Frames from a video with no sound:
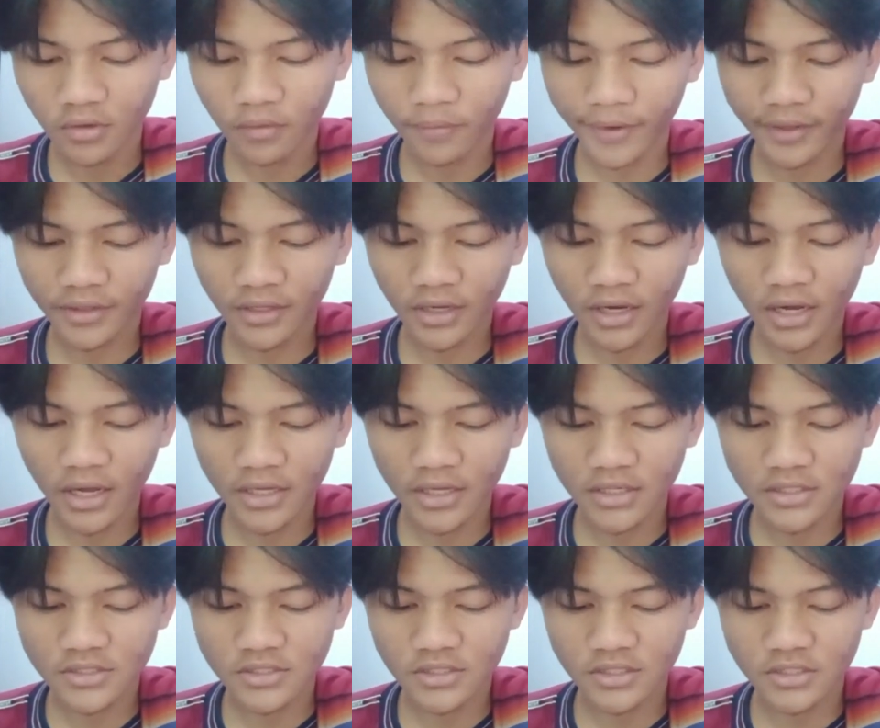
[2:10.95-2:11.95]
rate
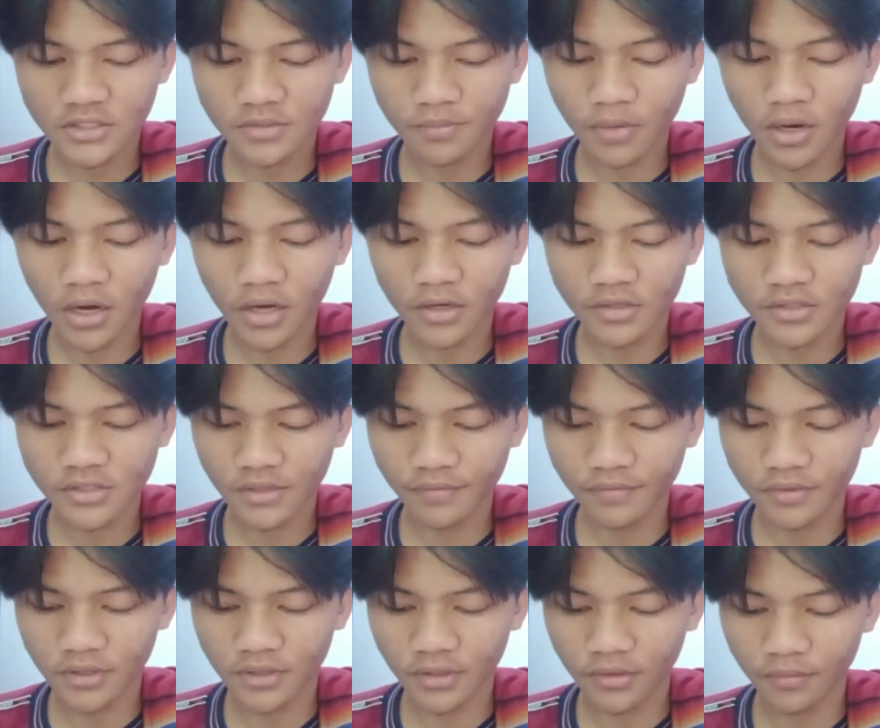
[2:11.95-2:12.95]
hike since March
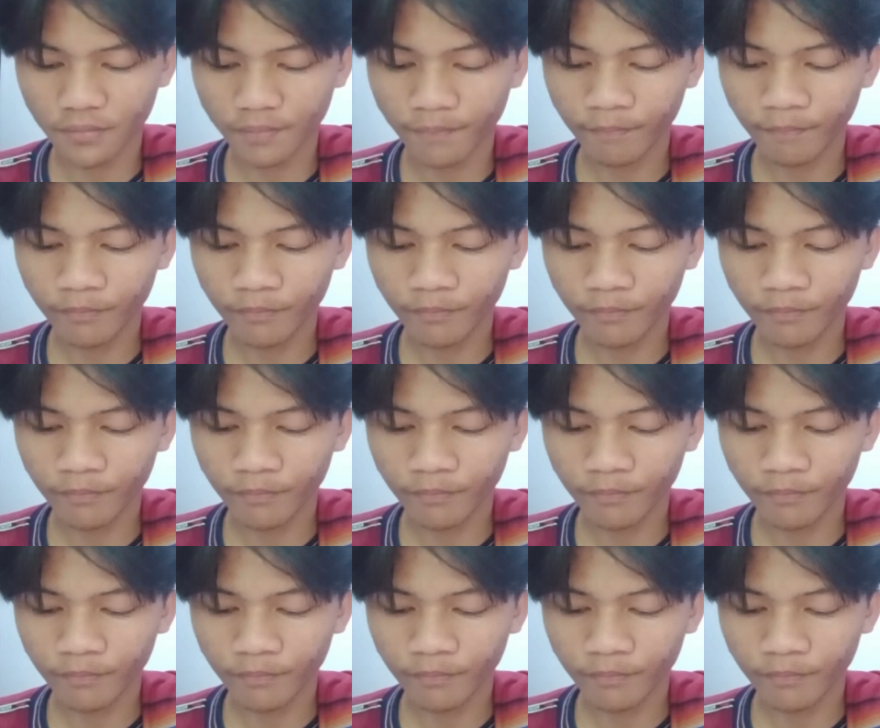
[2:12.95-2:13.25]
17.